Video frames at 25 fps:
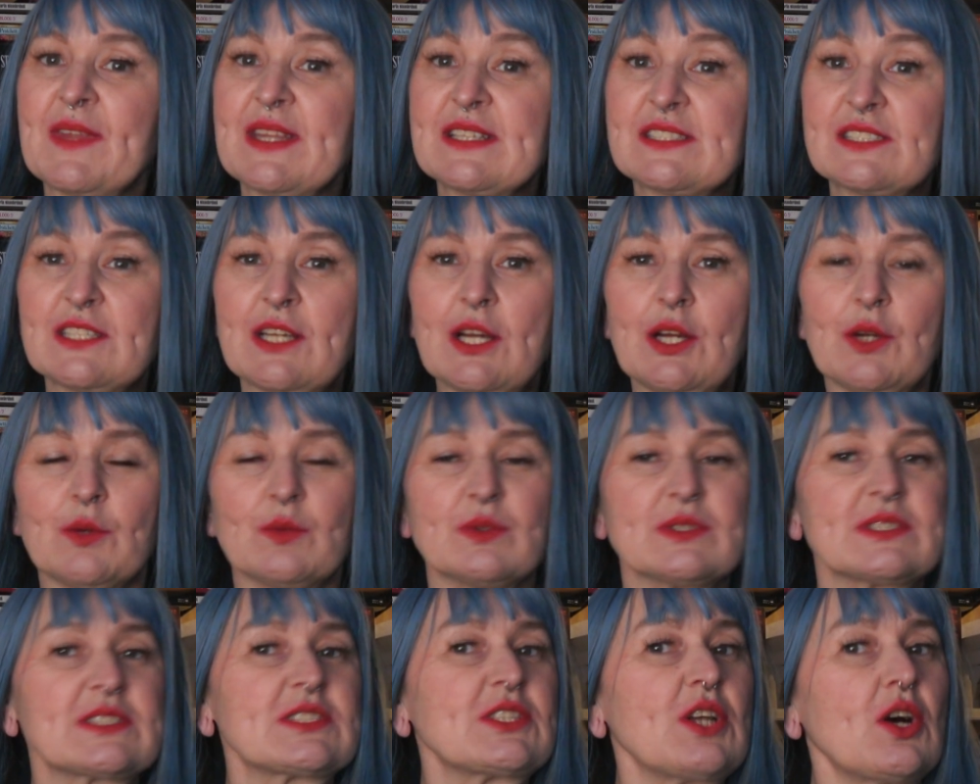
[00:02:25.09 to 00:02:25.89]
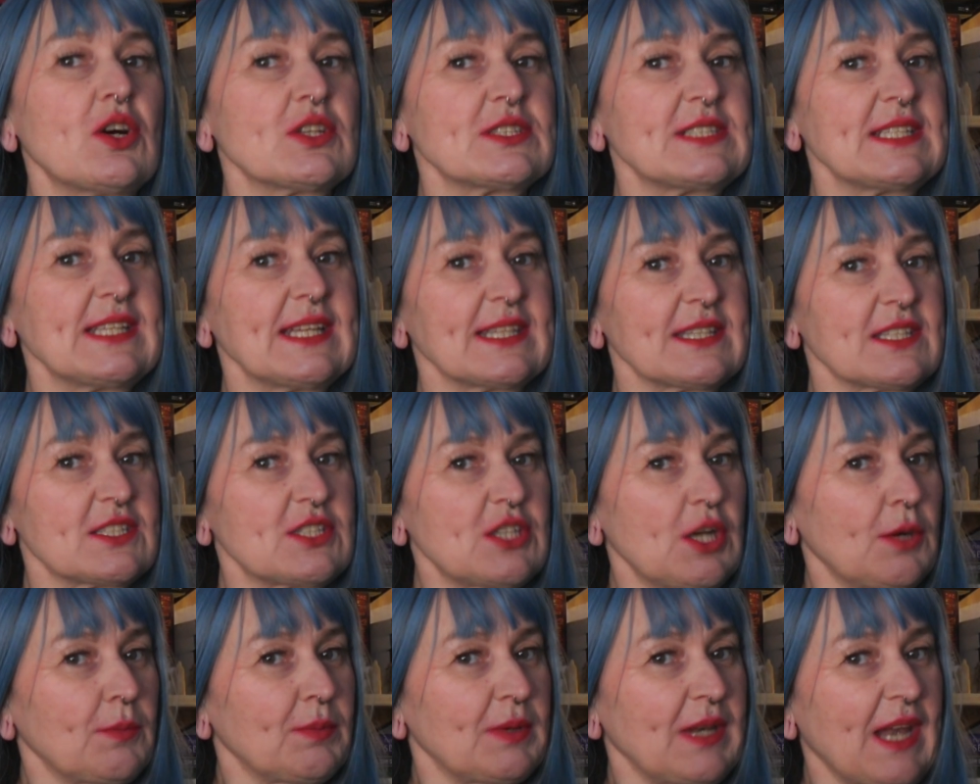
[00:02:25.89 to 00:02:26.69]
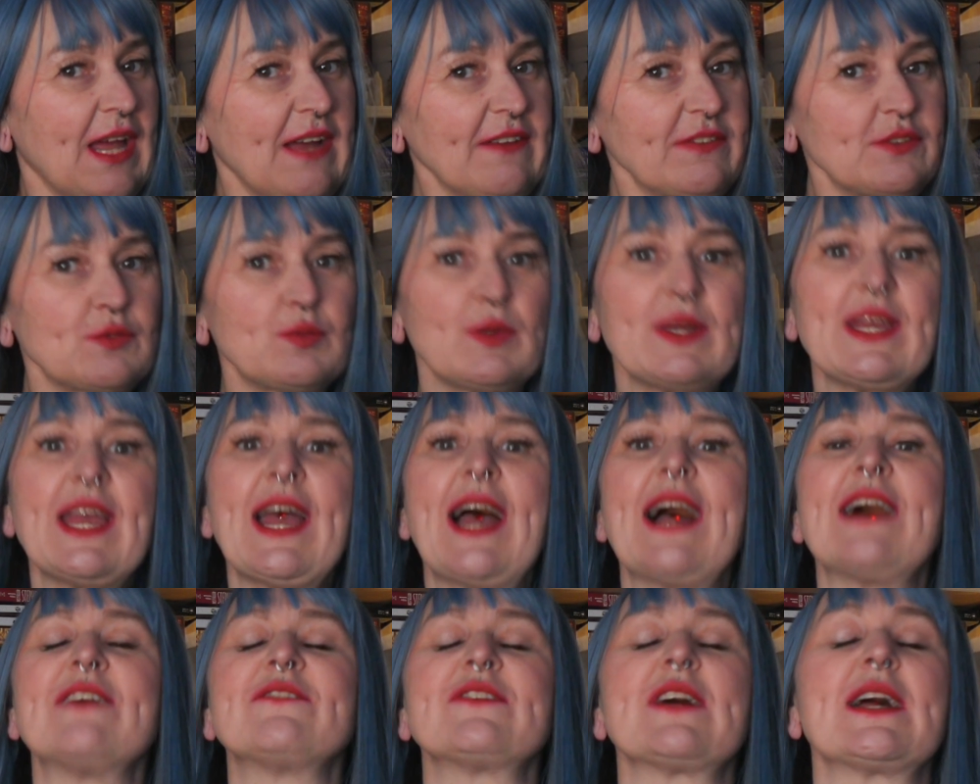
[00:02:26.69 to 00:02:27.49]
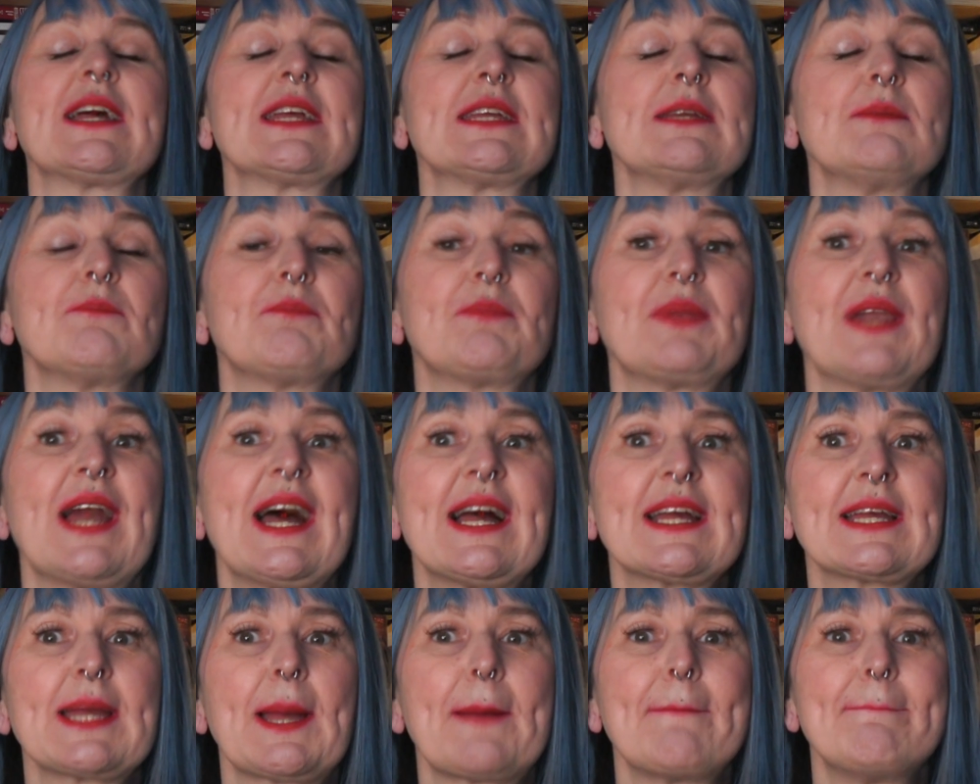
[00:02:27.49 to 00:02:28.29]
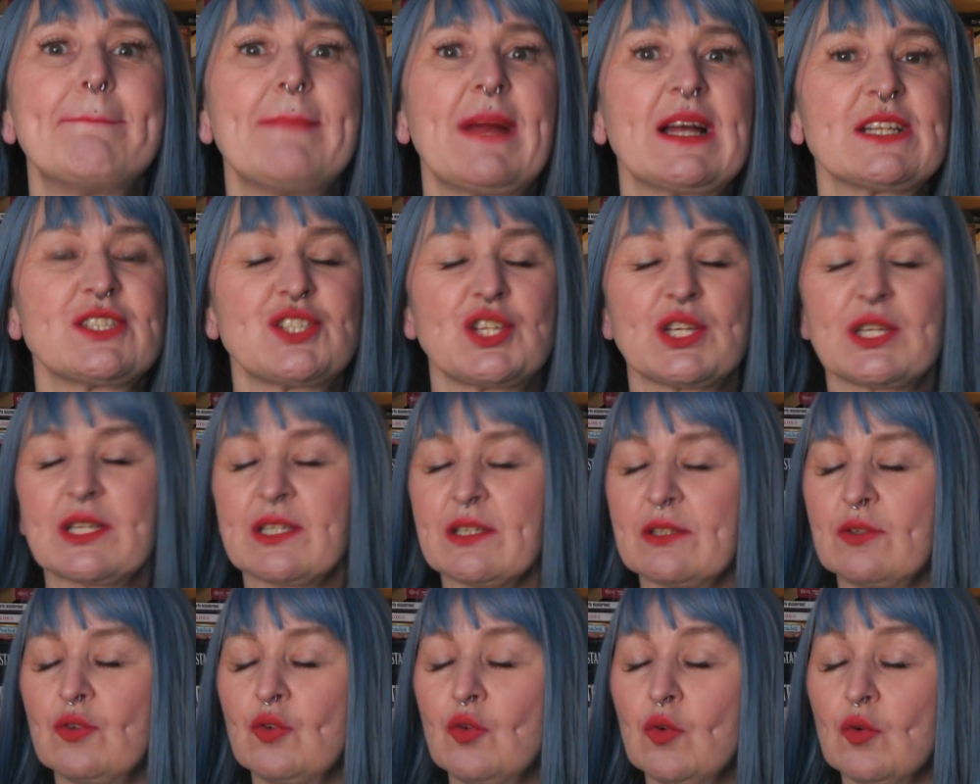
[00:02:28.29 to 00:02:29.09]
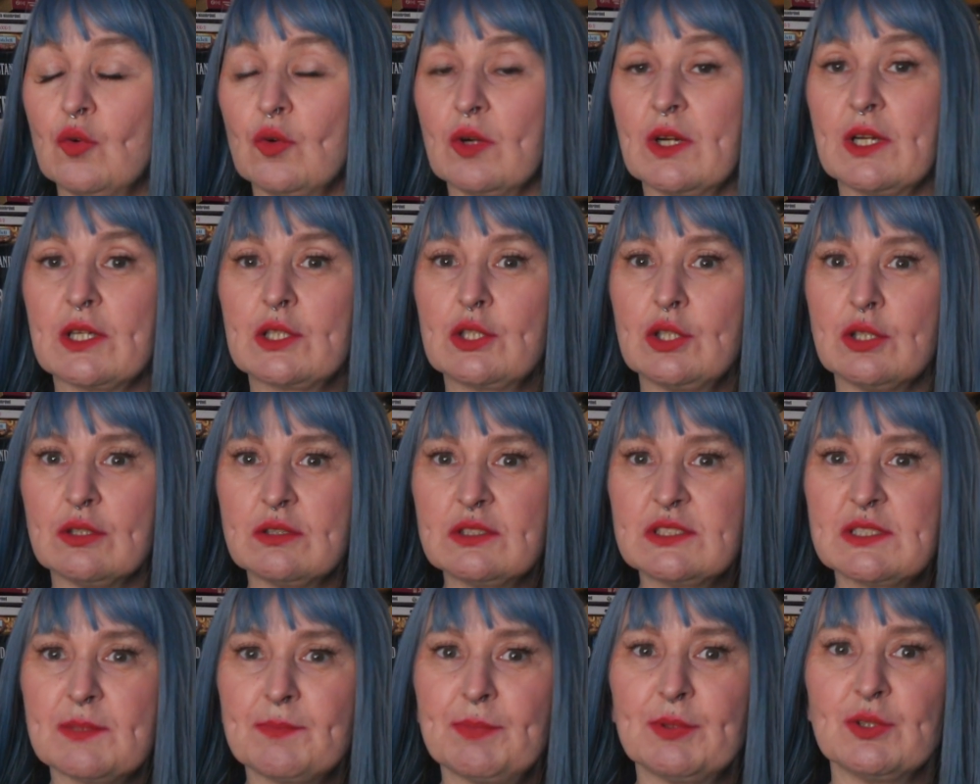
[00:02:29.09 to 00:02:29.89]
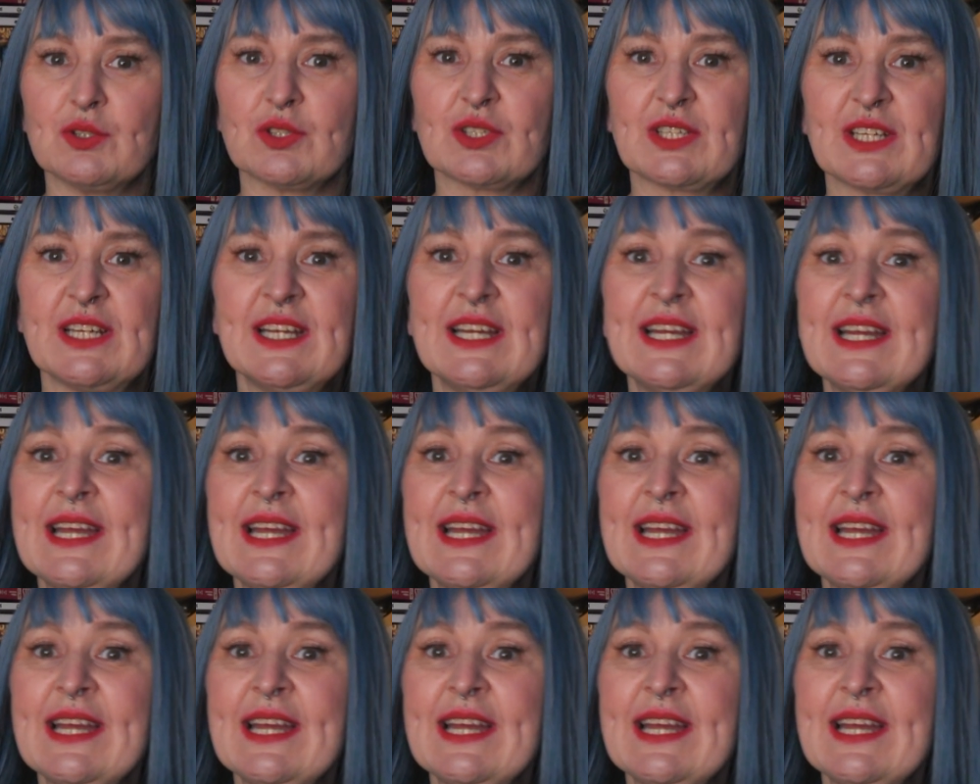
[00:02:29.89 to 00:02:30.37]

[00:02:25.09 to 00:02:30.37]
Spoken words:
So, starting at the top left, we have a black magic or occult book,